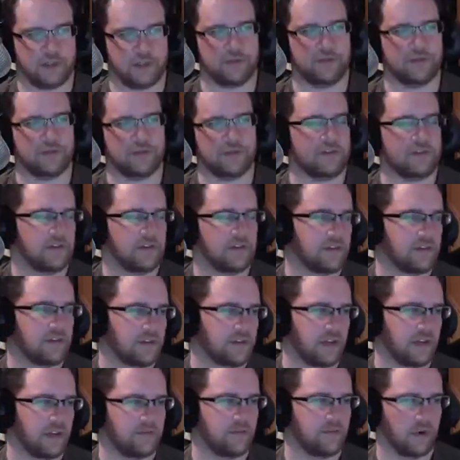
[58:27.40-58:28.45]
was
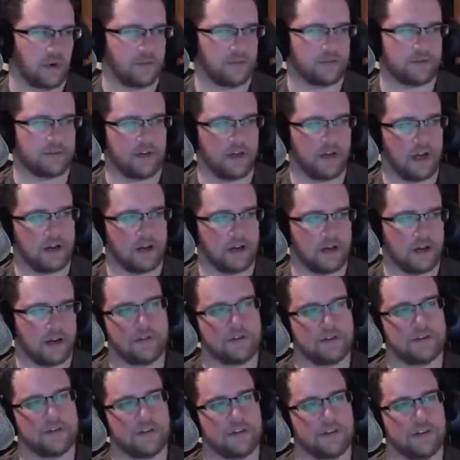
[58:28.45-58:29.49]
like 40% off.
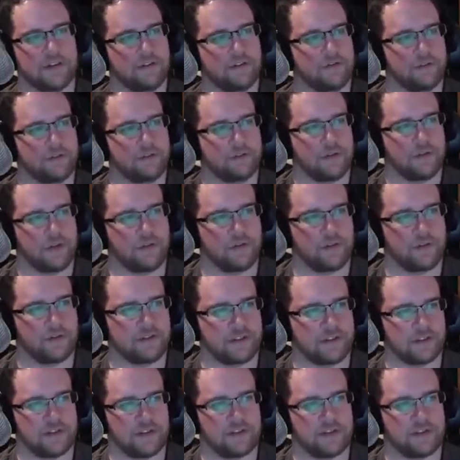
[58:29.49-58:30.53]
Let's say if the
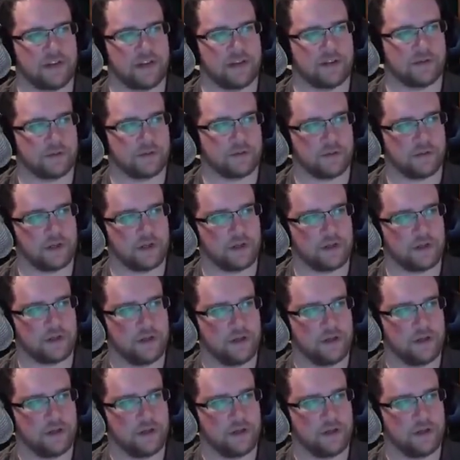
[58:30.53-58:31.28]
60 cents was right.